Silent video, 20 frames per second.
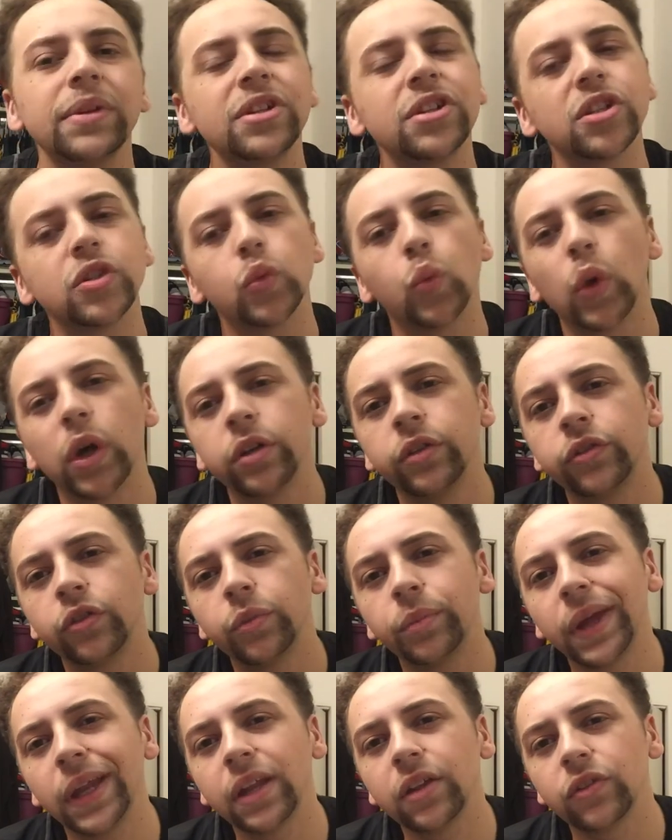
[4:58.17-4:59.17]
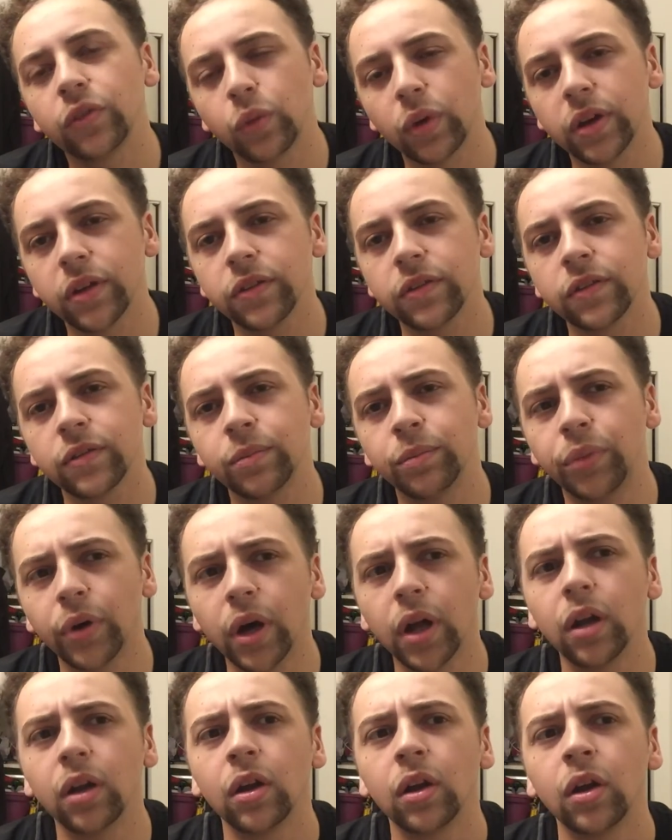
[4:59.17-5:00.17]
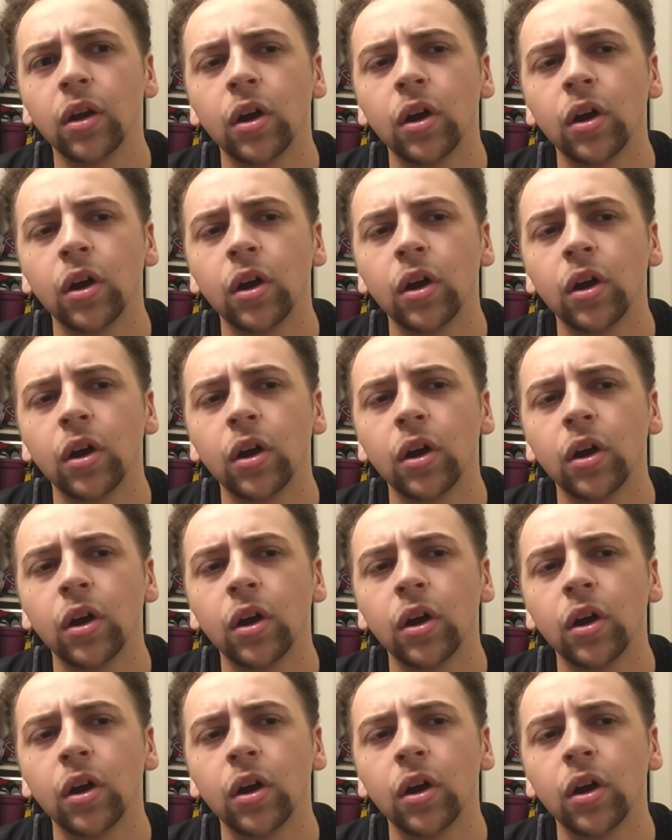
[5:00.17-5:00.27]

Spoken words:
just one too many twists, but